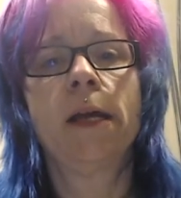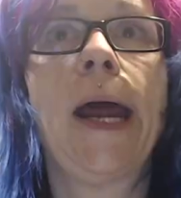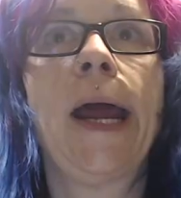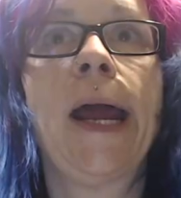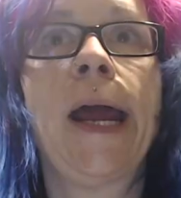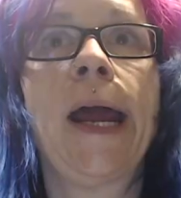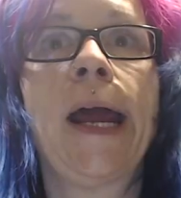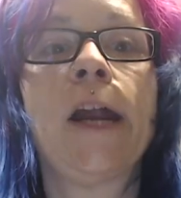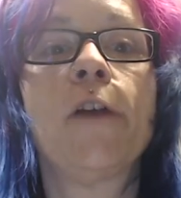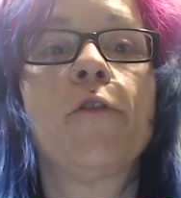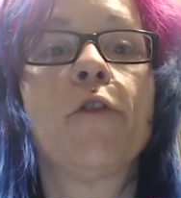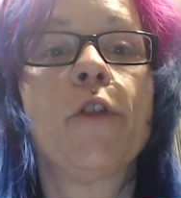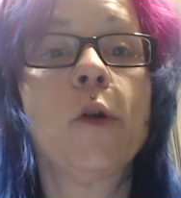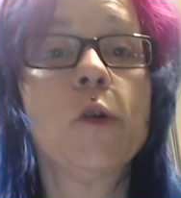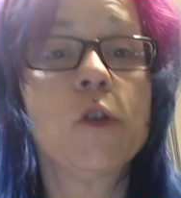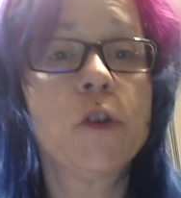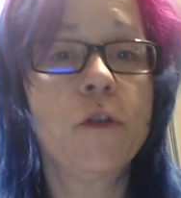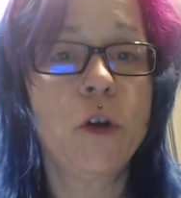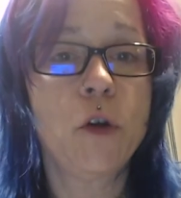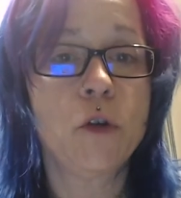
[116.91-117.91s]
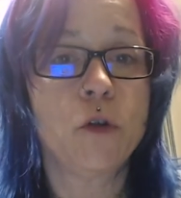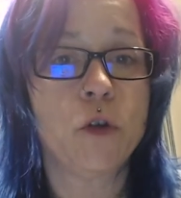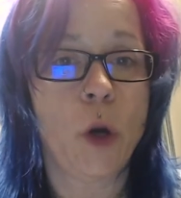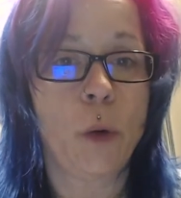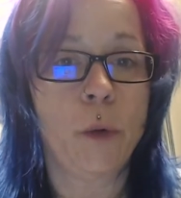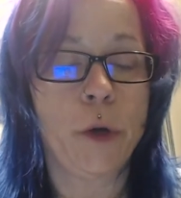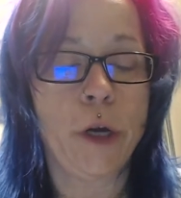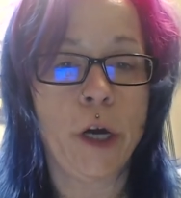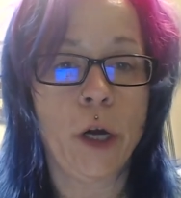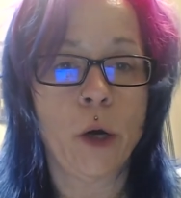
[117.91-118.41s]
And for those of you who
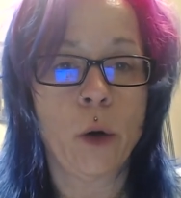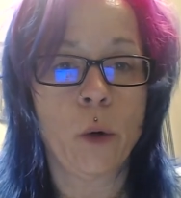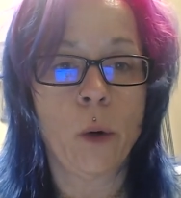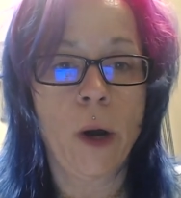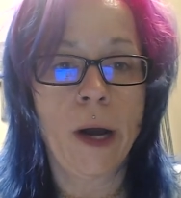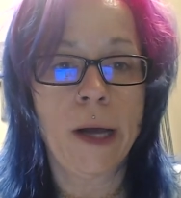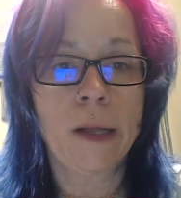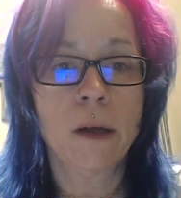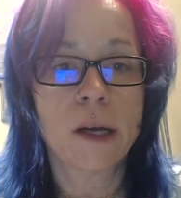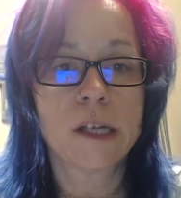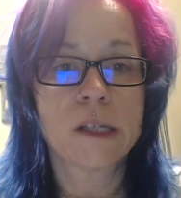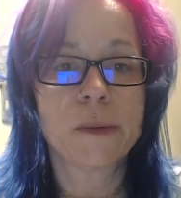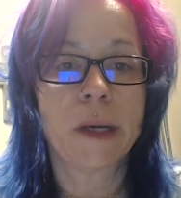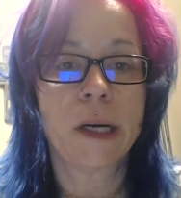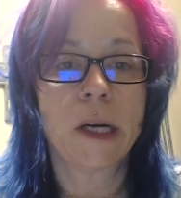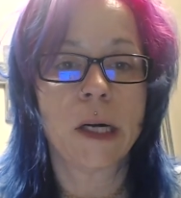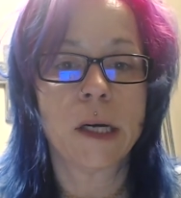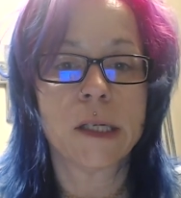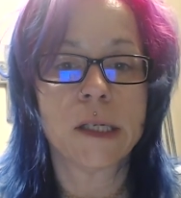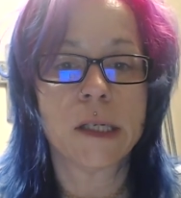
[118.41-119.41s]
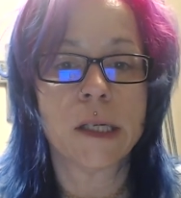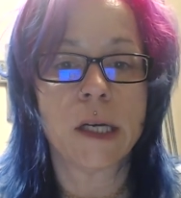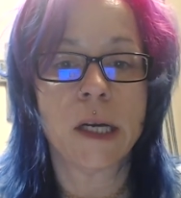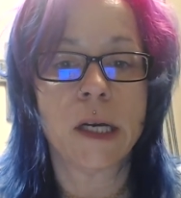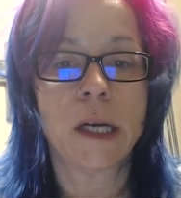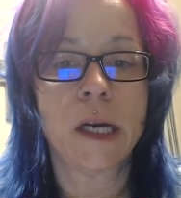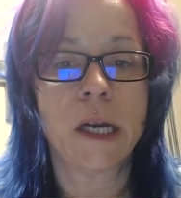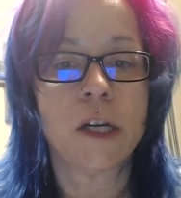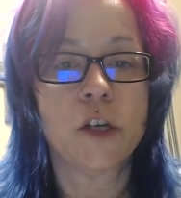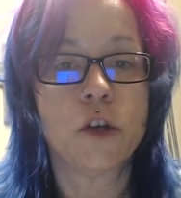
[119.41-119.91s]
don't know, I lost my cousin
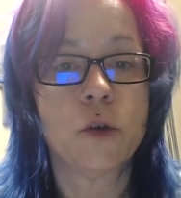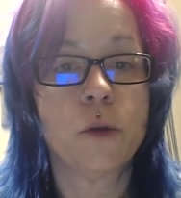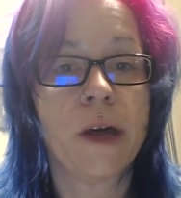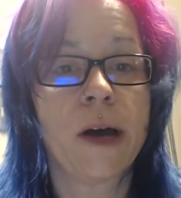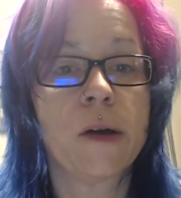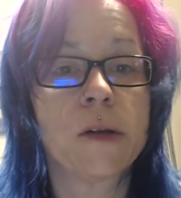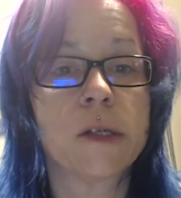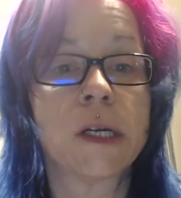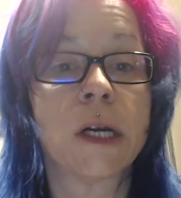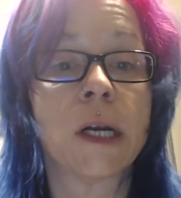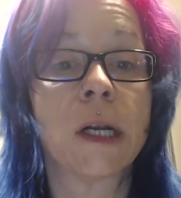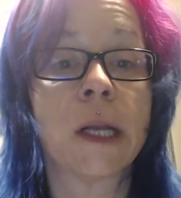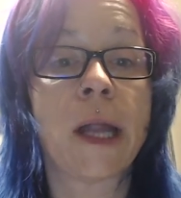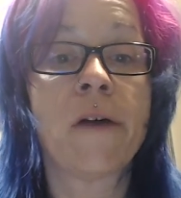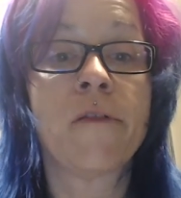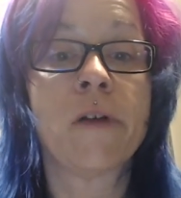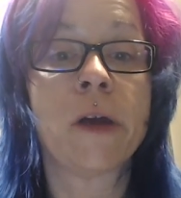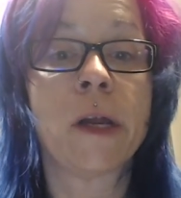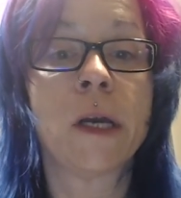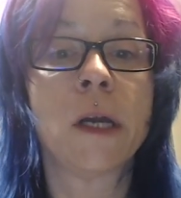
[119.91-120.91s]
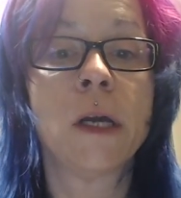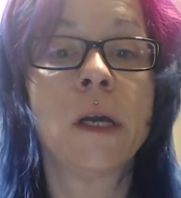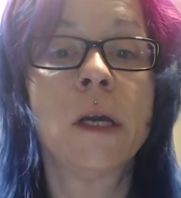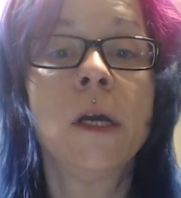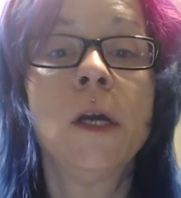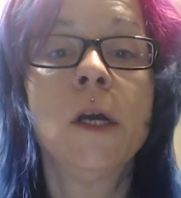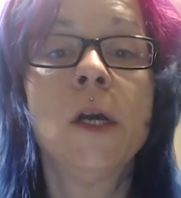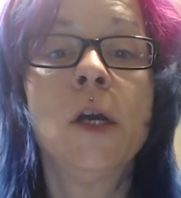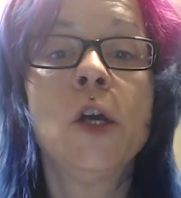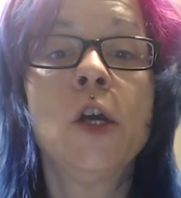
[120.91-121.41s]
in two thousand eleven
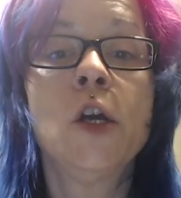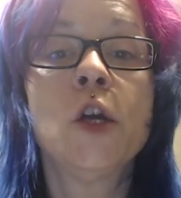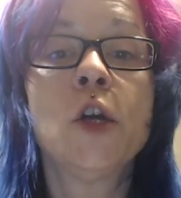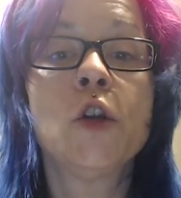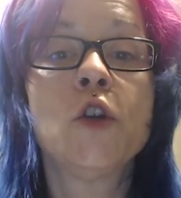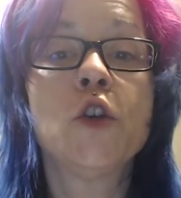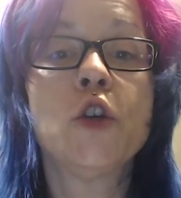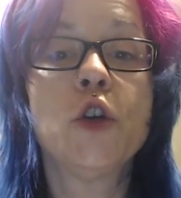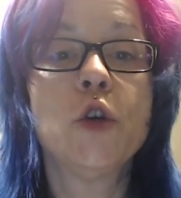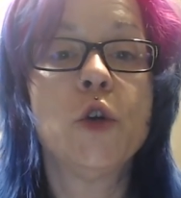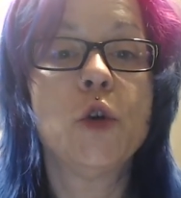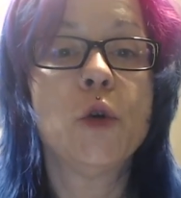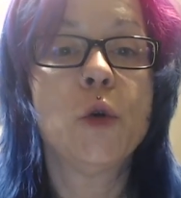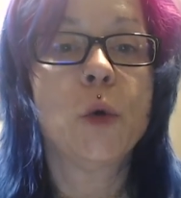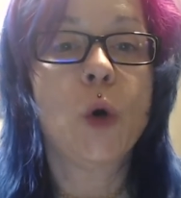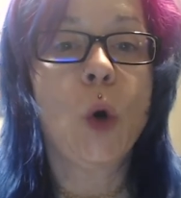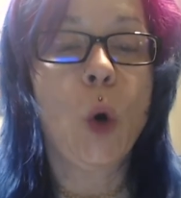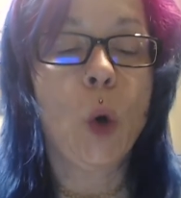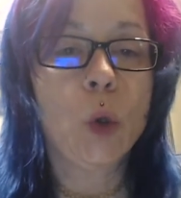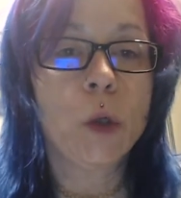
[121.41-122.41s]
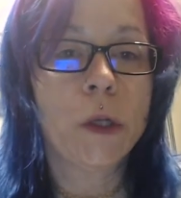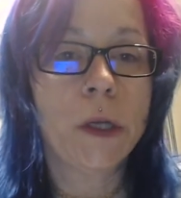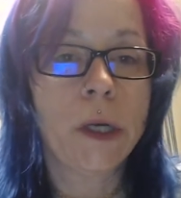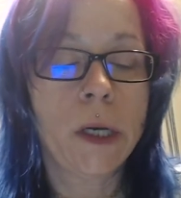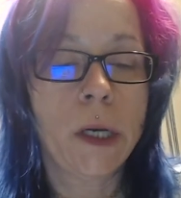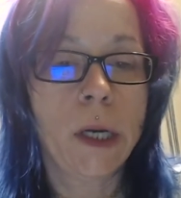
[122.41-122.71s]
to colon